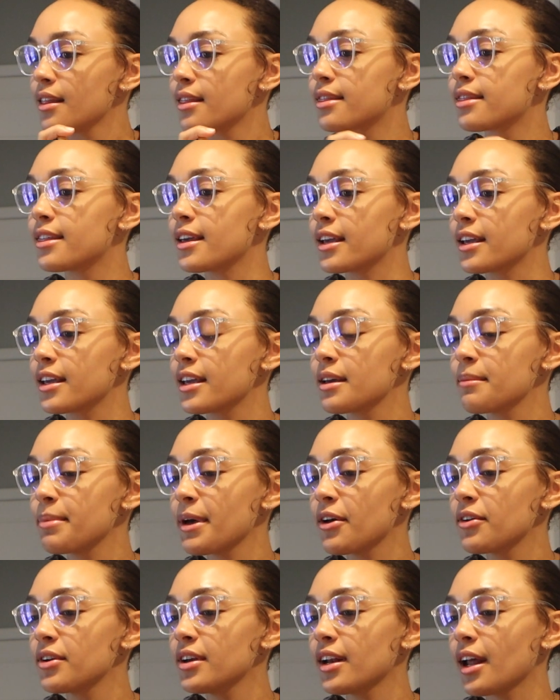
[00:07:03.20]
Thinking
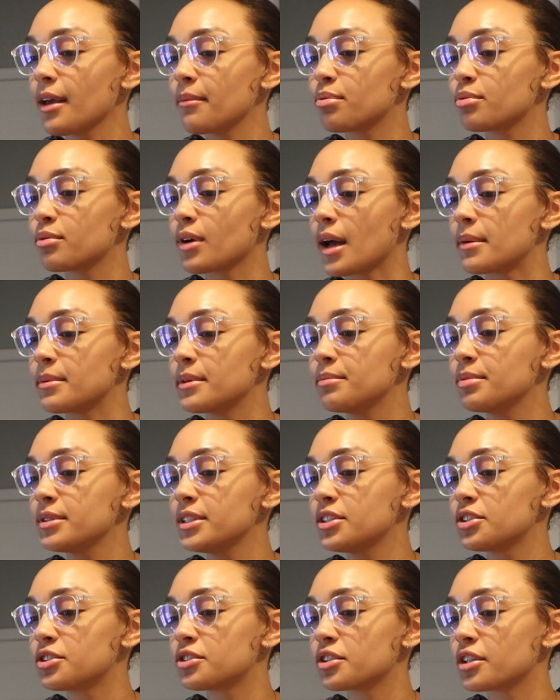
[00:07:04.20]
about it, I probably
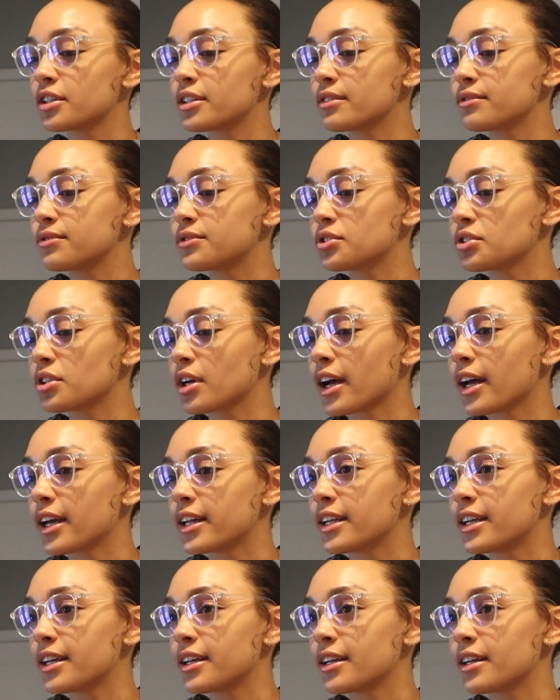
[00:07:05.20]
should have tried
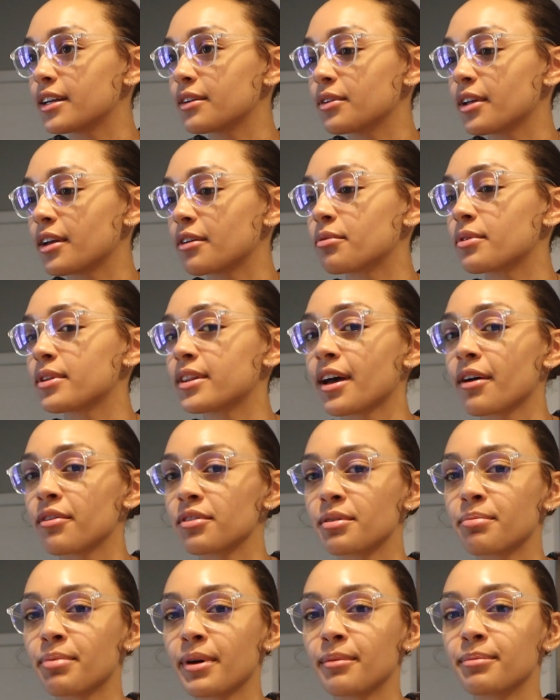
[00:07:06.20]
it like without
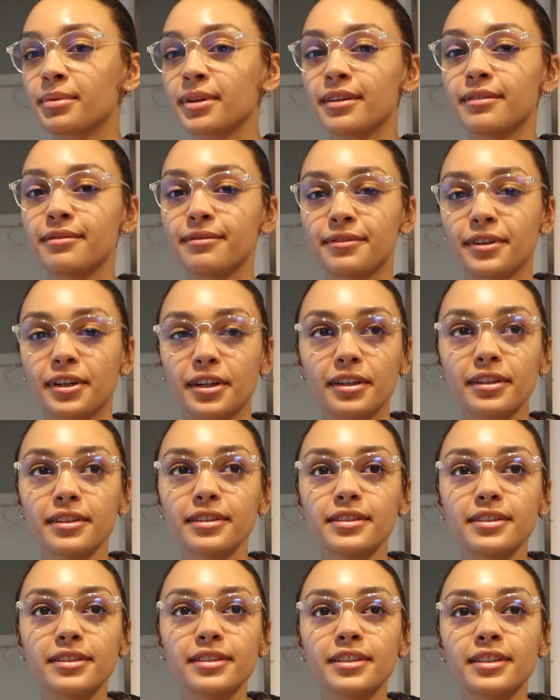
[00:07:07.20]
the pumpkin
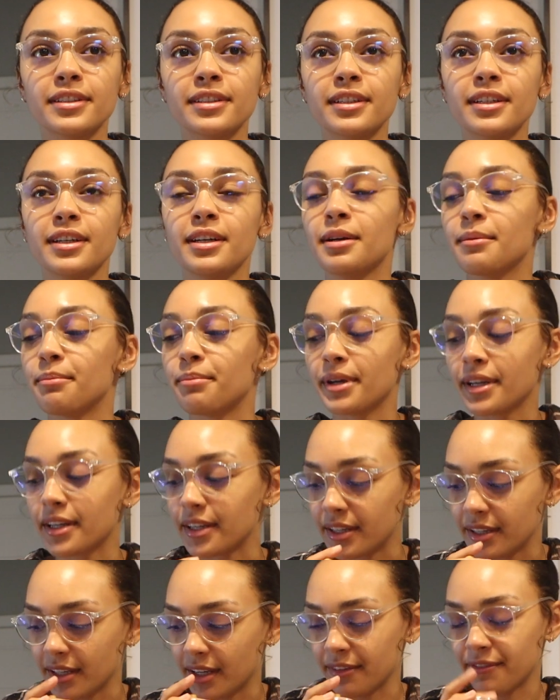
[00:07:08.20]
first,
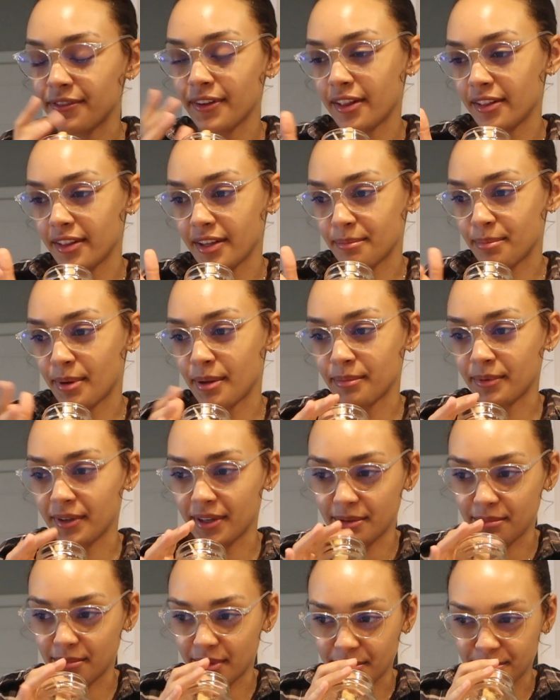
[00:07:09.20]
but I felt like pumpkin
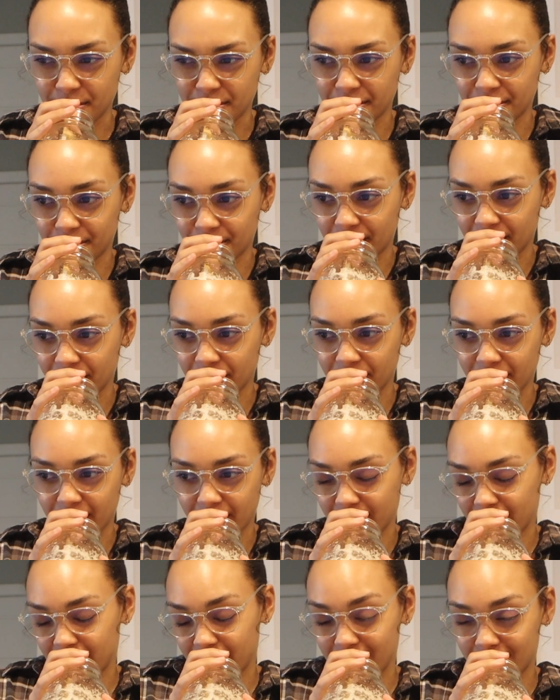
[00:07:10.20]
and maple would go
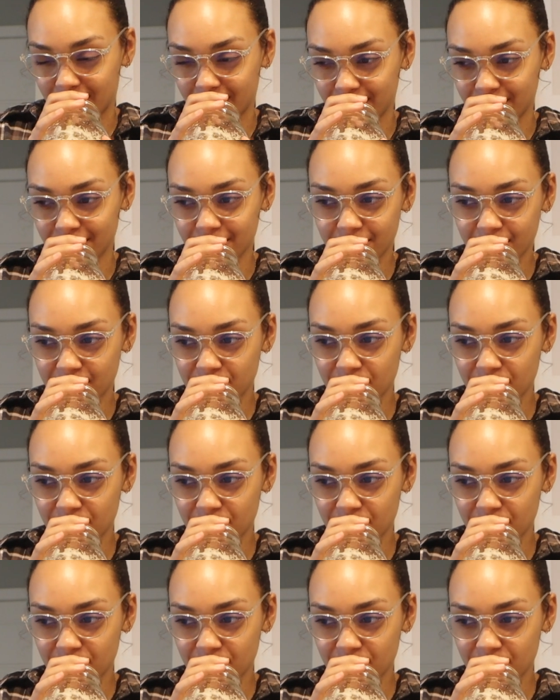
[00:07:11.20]
together. I don't know.